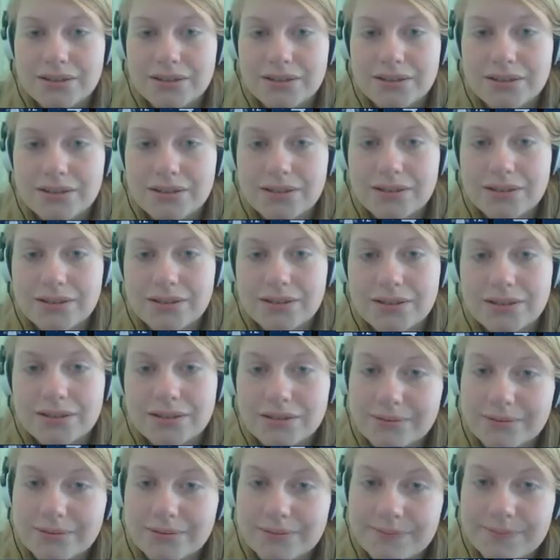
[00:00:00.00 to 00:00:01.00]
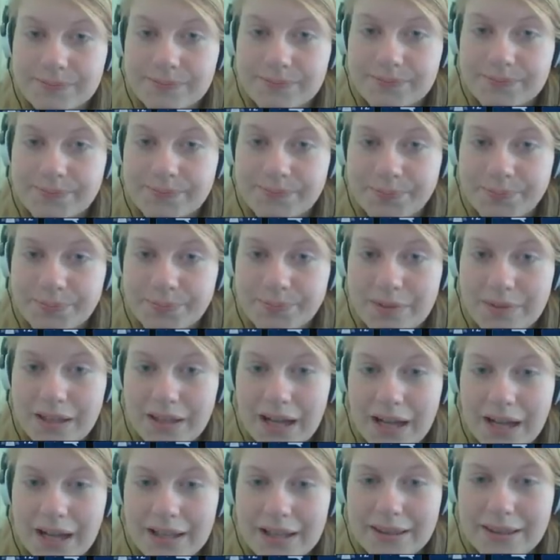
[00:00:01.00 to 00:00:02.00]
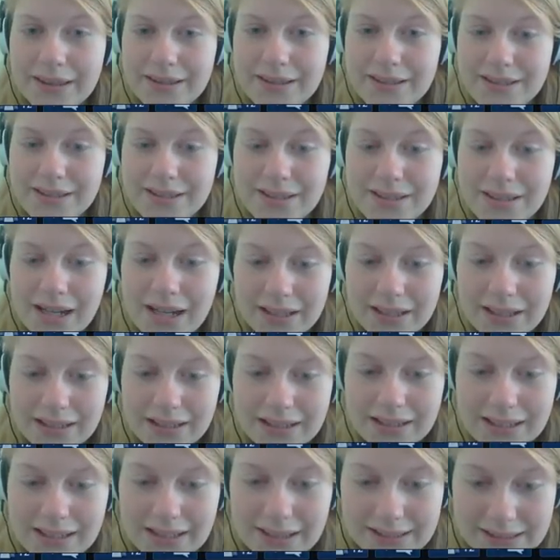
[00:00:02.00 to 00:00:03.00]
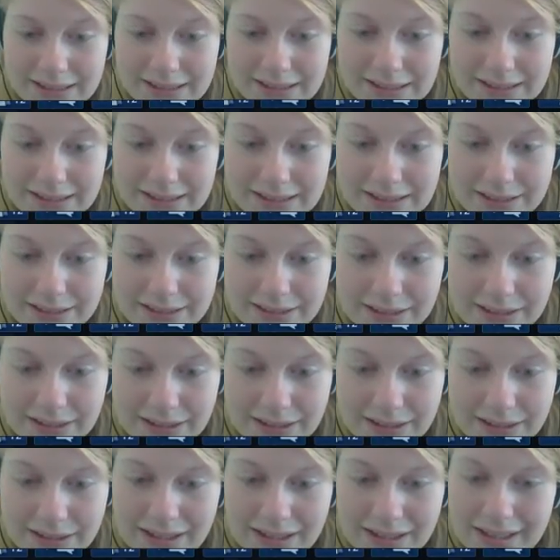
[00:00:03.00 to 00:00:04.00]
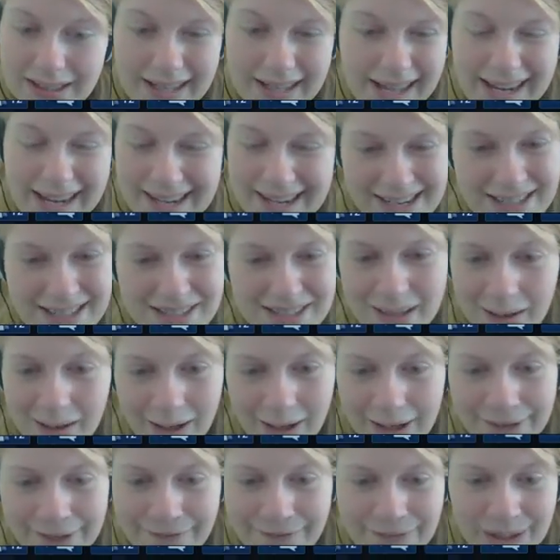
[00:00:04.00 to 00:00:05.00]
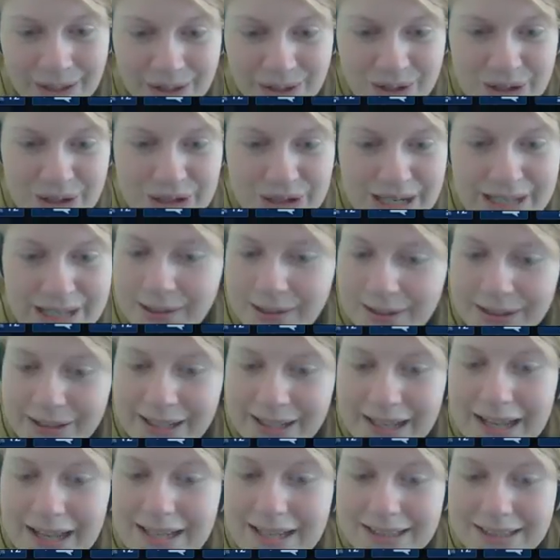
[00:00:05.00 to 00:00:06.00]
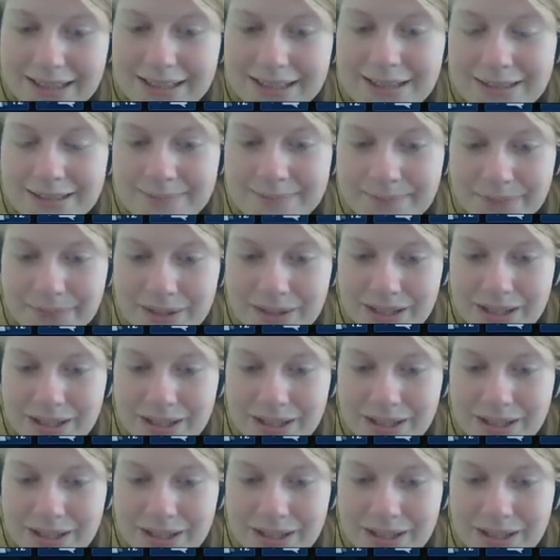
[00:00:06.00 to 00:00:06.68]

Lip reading: So that is that, and there's a lot of things you can look at.